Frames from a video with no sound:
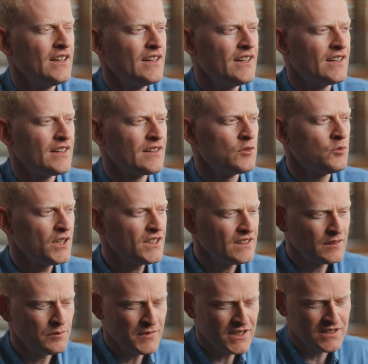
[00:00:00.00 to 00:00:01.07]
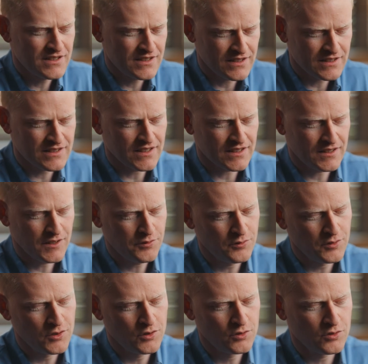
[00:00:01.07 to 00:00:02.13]
And what it means is that if
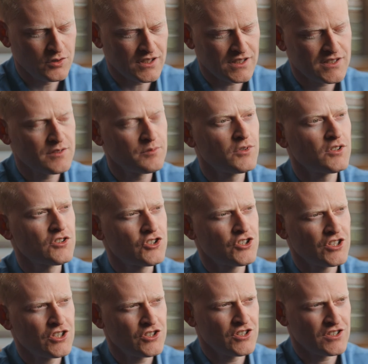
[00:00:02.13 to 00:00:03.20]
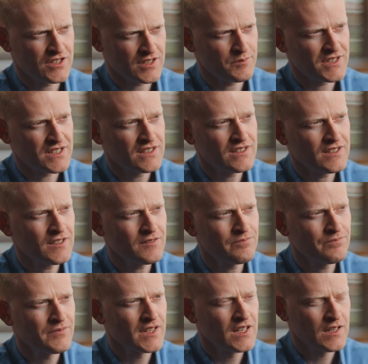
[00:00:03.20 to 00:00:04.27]
we do a small change in some
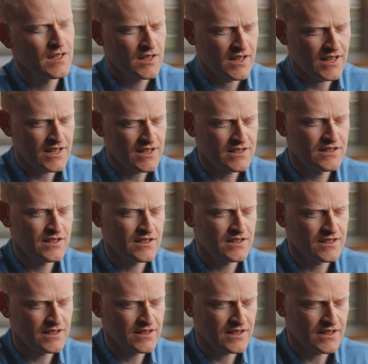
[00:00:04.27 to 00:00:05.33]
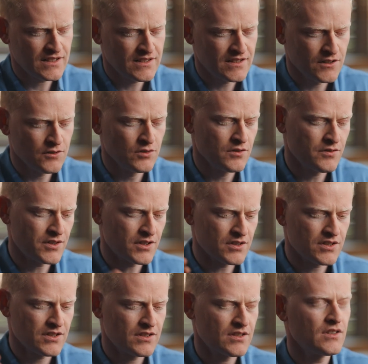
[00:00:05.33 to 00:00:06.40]
system, as the, as the
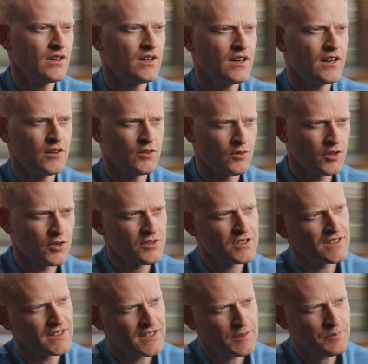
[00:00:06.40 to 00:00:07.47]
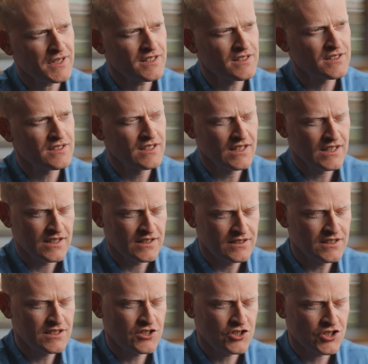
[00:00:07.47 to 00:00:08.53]
universe uh, grows and expands,
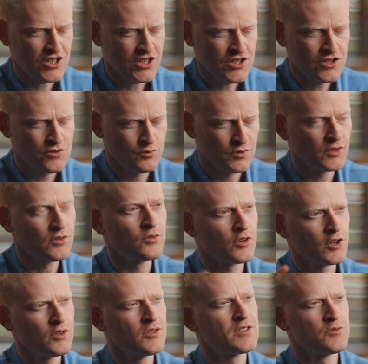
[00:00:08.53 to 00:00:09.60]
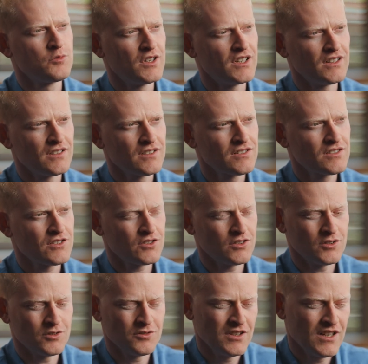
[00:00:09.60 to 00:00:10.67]
this change will grow as well.
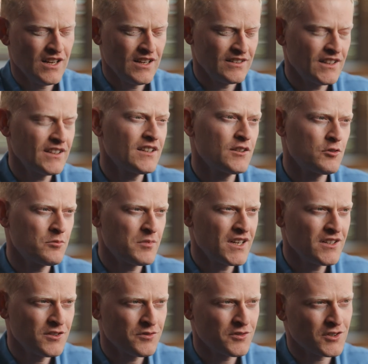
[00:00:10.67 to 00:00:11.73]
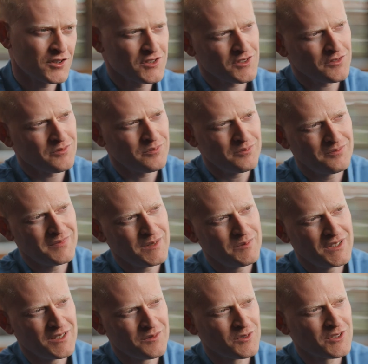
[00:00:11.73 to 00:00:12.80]
So that can remind you, of course, of maybe
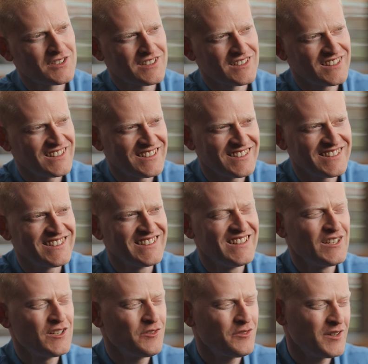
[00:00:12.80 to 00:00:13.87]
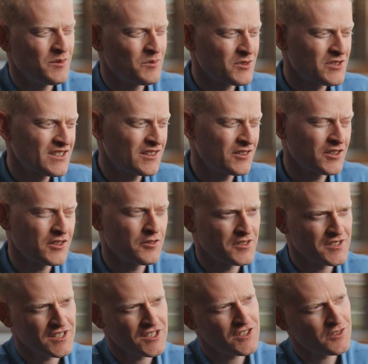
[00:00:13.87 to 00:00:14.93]
the most uh, famous
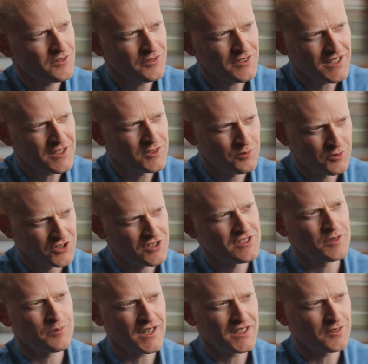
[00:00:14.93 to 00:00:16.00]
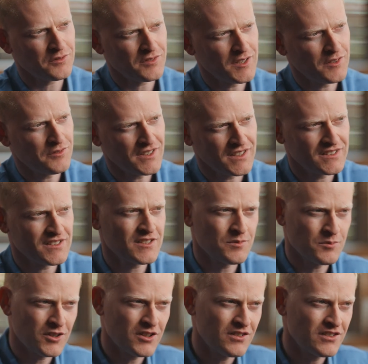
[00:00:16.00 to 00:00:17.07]
characterization of chaos, which is the butterfly effect. The
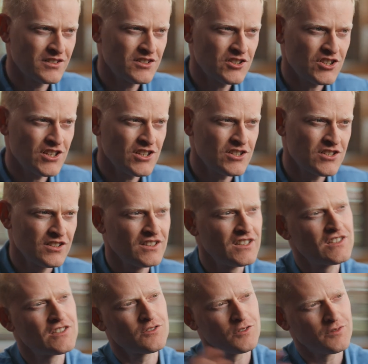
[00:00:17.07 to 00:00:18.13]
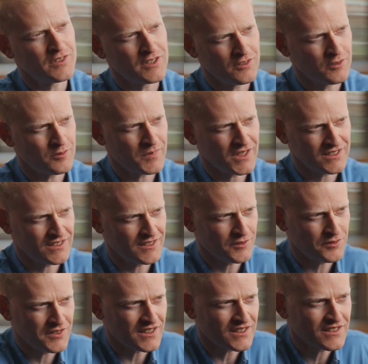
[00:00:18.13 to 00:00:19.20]
small change leads to a very dramatic
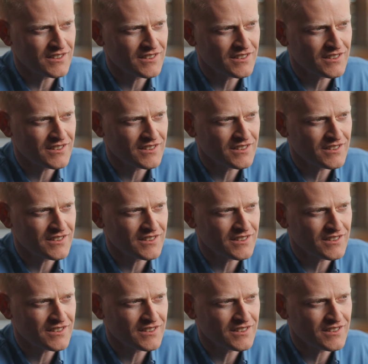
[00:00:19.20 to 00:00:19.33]
effect.